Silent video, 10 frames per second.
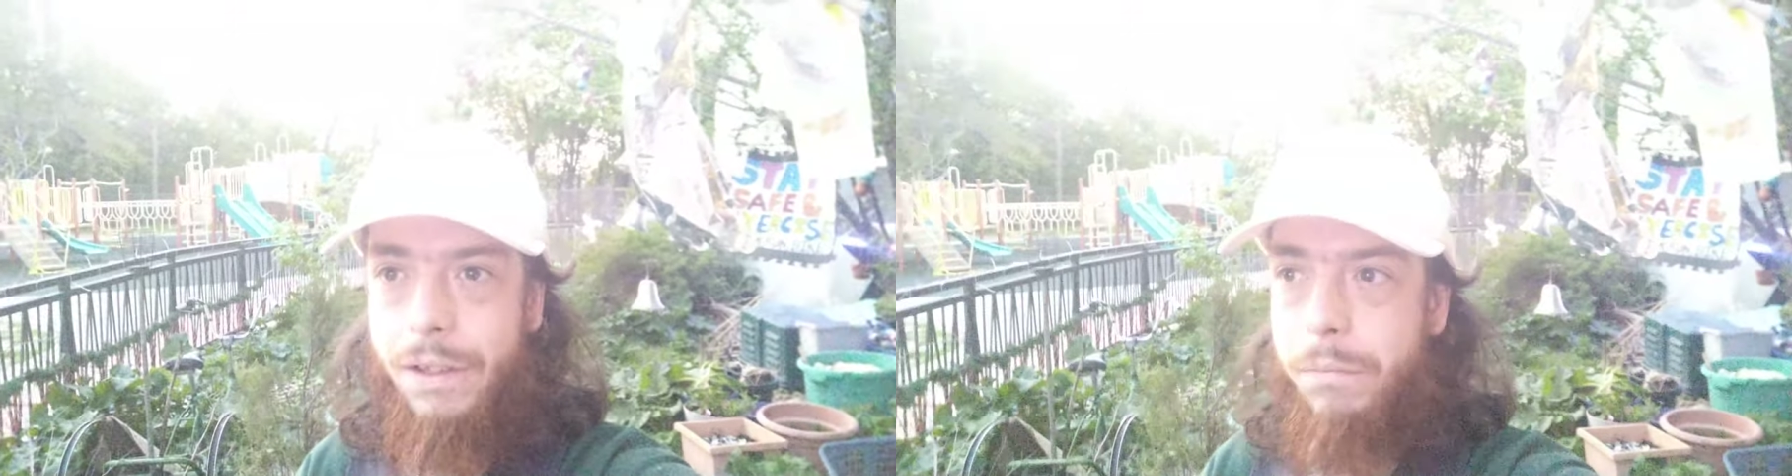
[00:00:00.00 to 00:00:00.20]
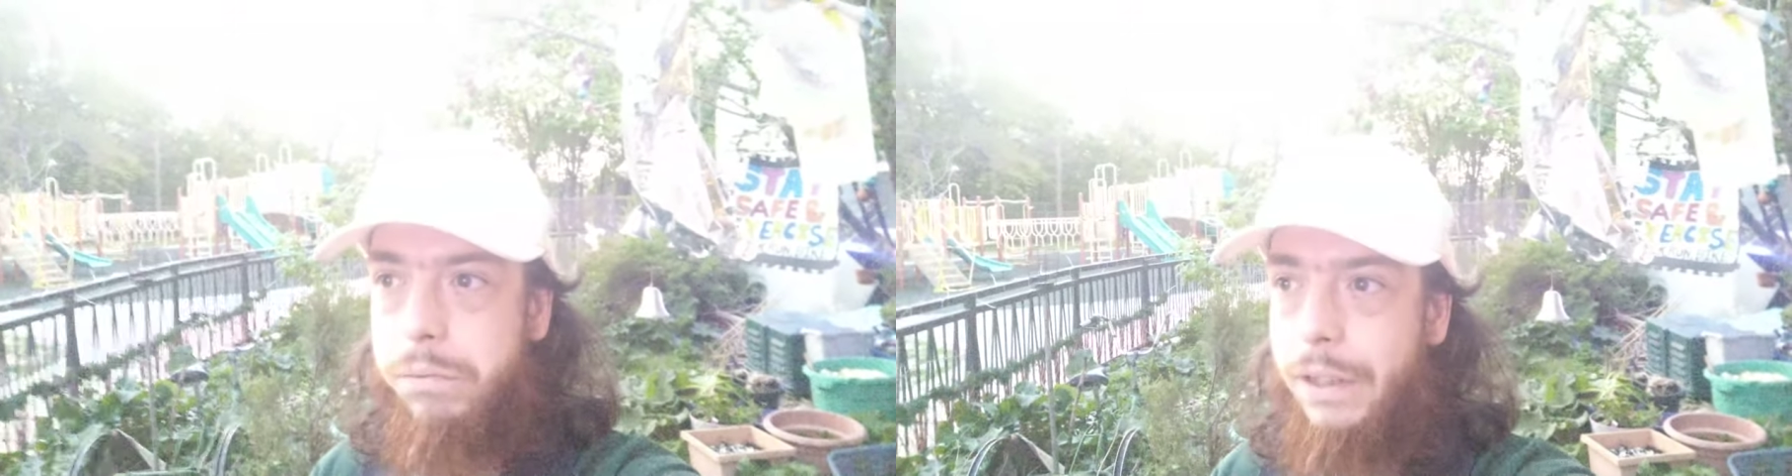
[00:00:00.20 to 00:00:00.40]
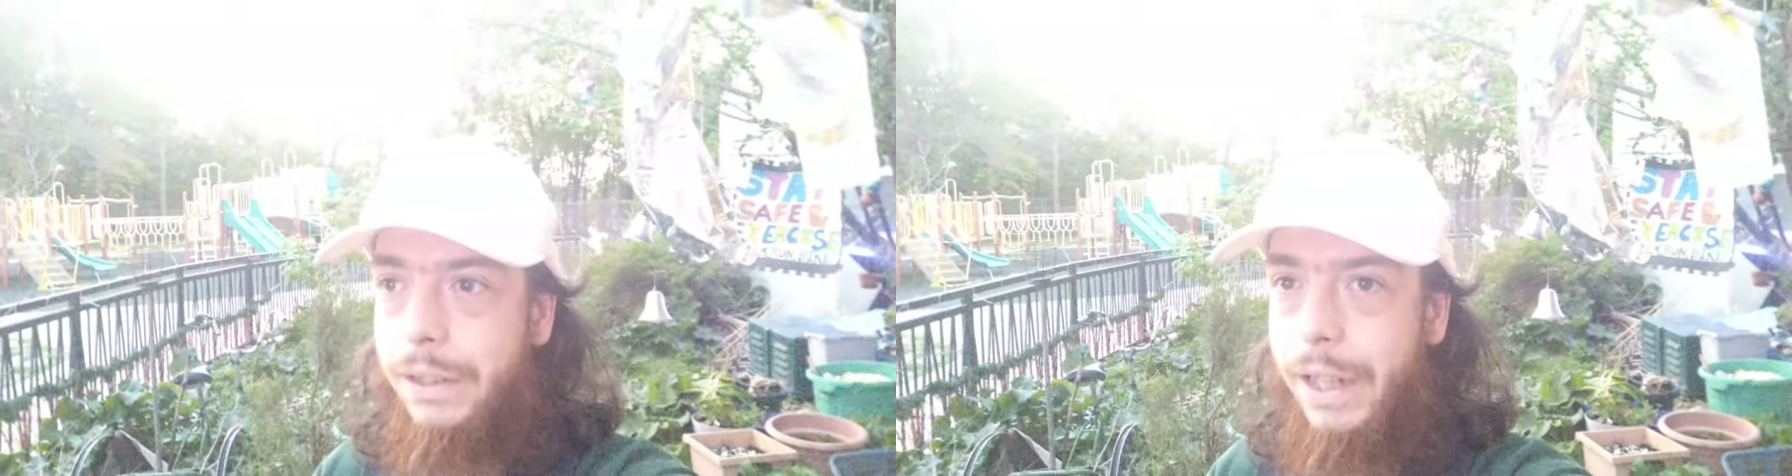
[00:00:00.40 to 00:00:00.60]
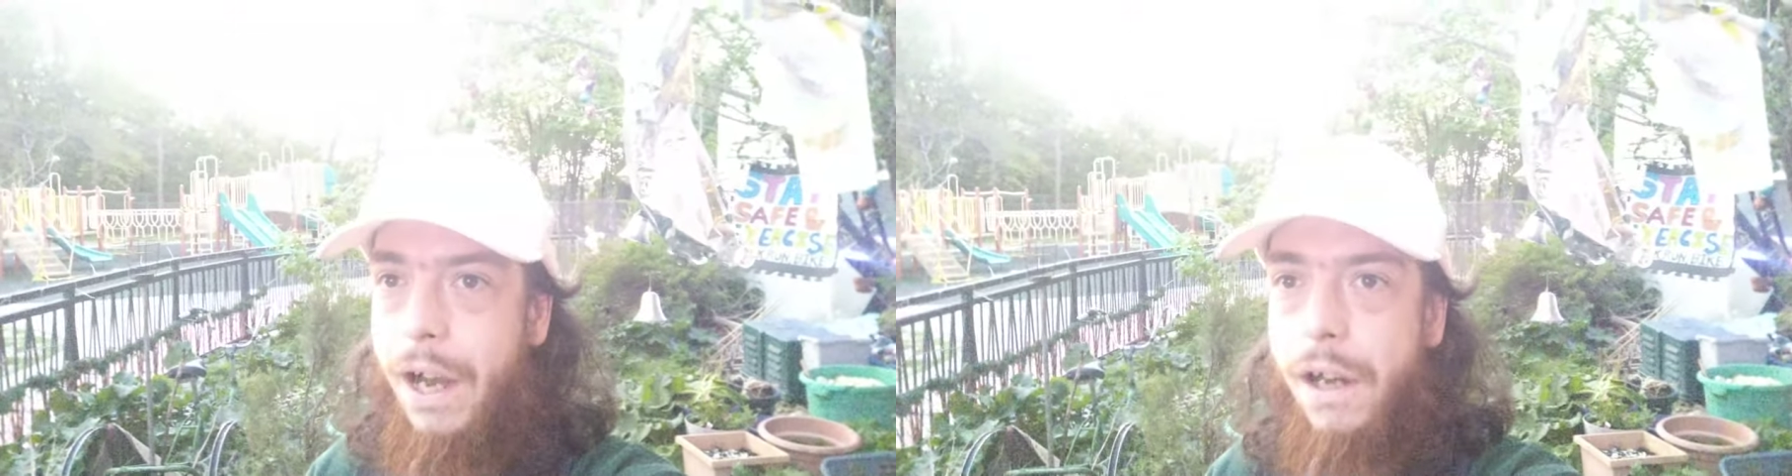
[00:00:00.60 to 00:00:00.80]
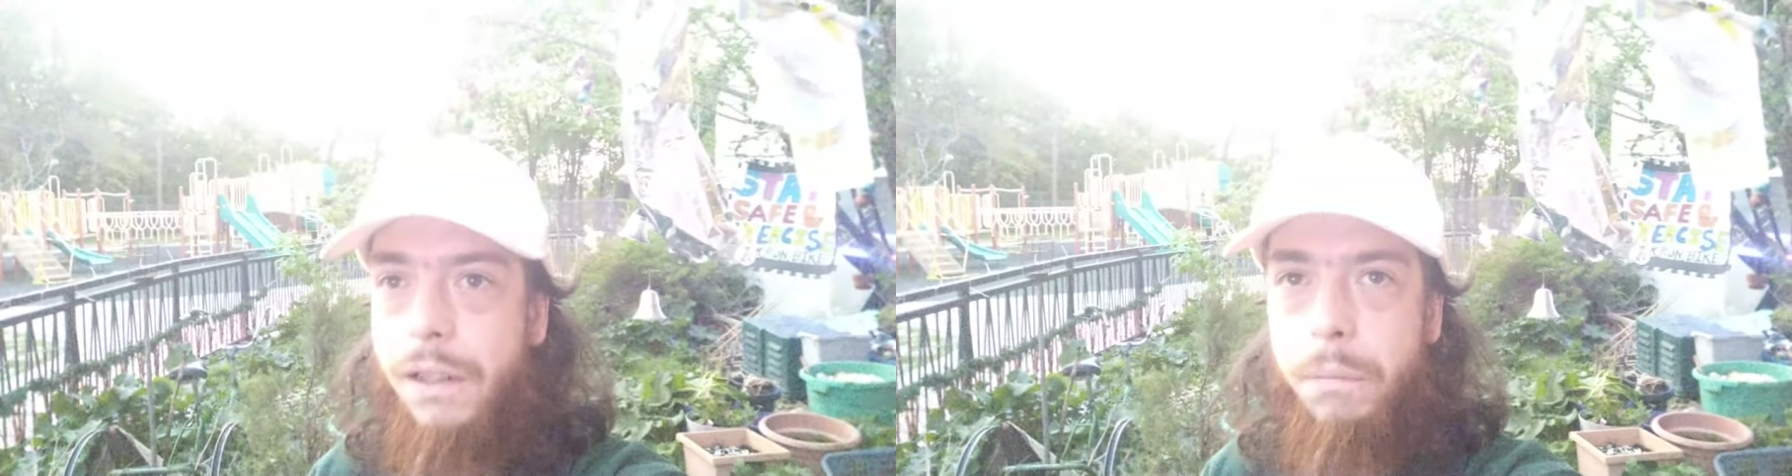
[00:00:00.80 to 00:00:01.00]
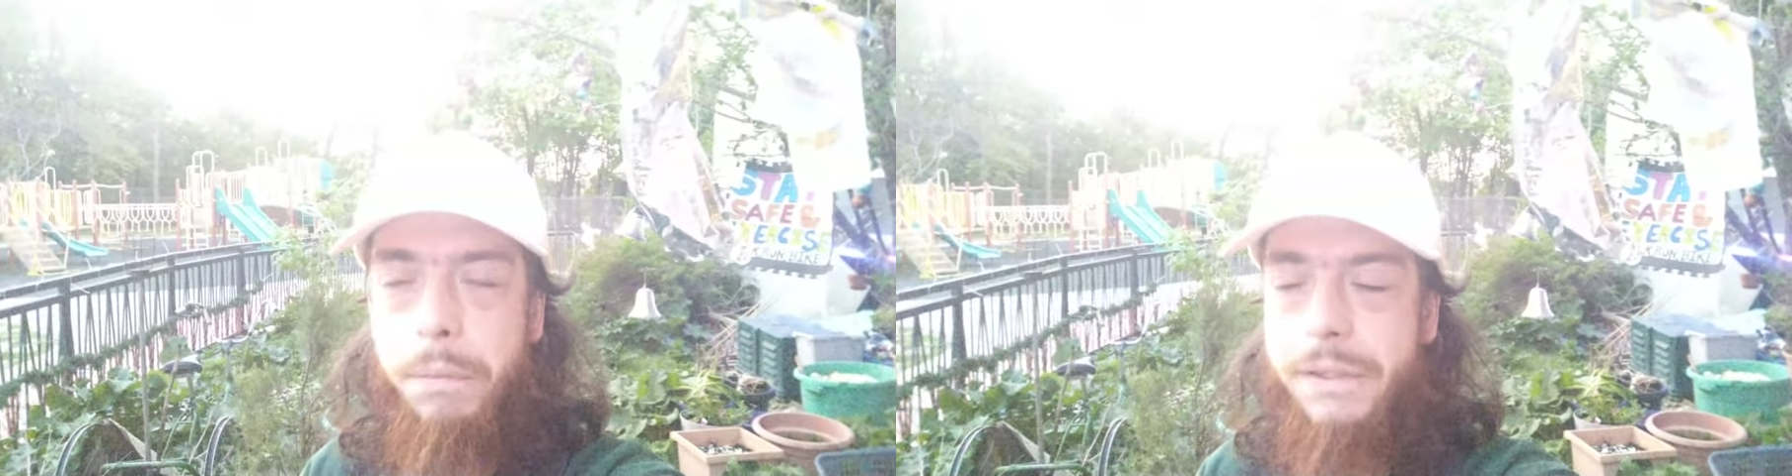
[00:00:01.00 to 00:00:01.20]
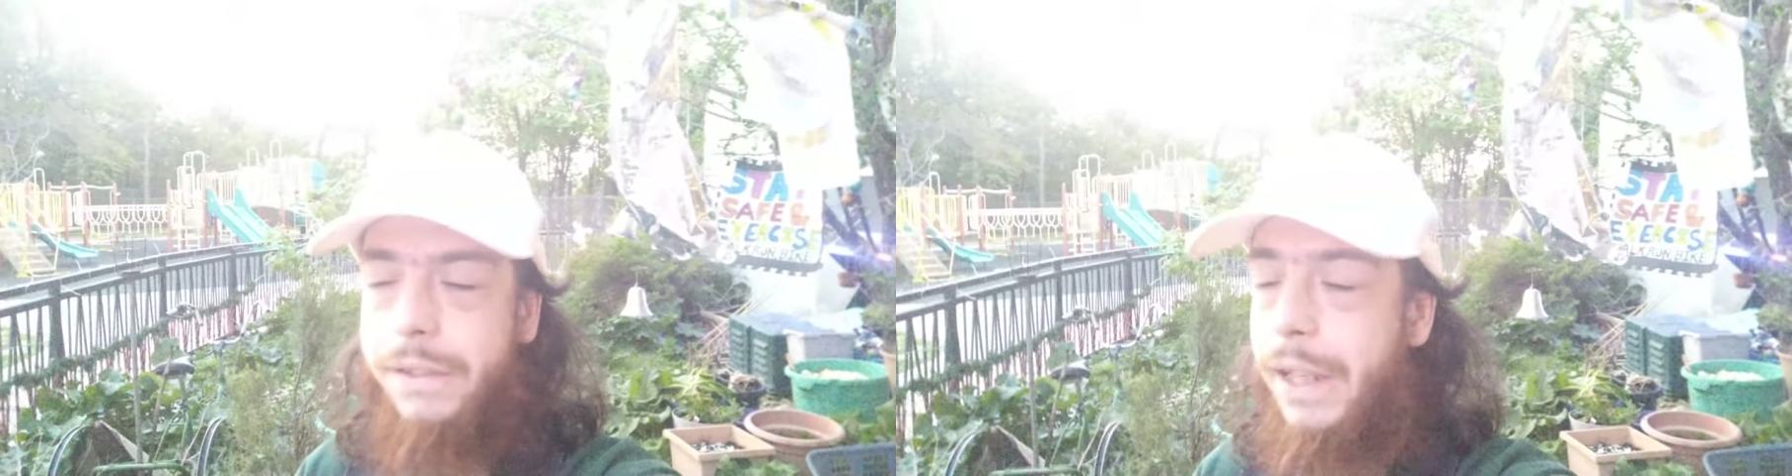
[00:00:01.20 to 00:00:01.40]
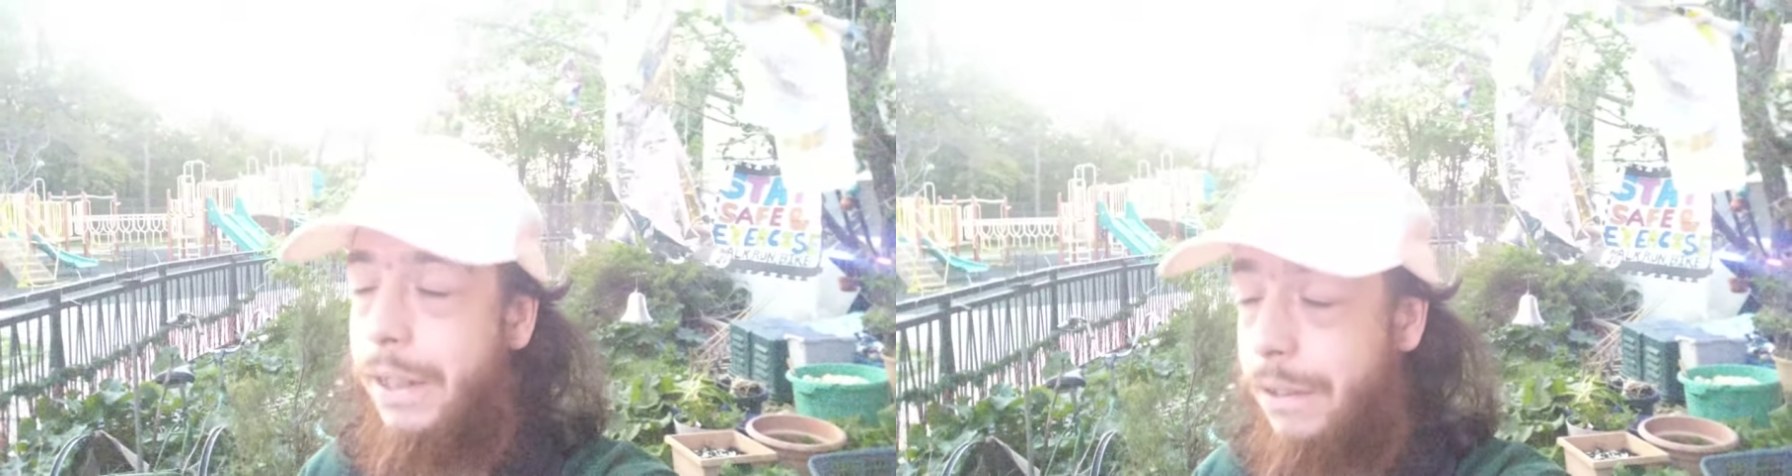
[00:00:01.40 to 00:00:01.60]
completely
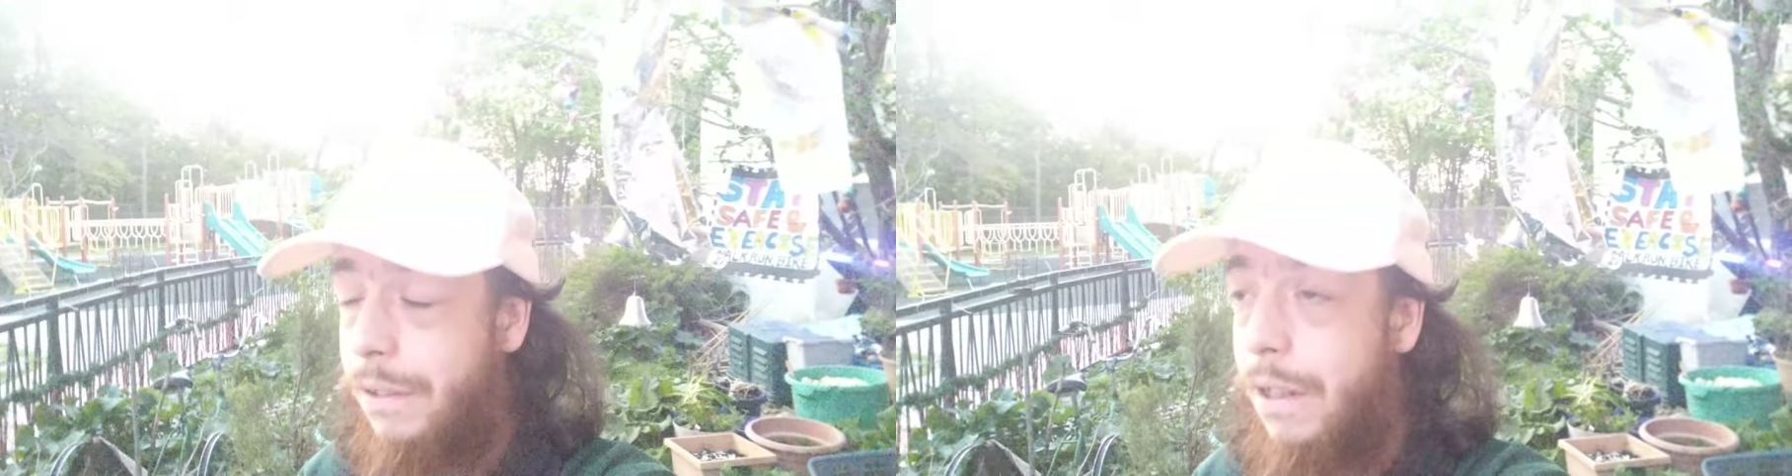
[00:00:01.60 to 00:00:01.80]
100%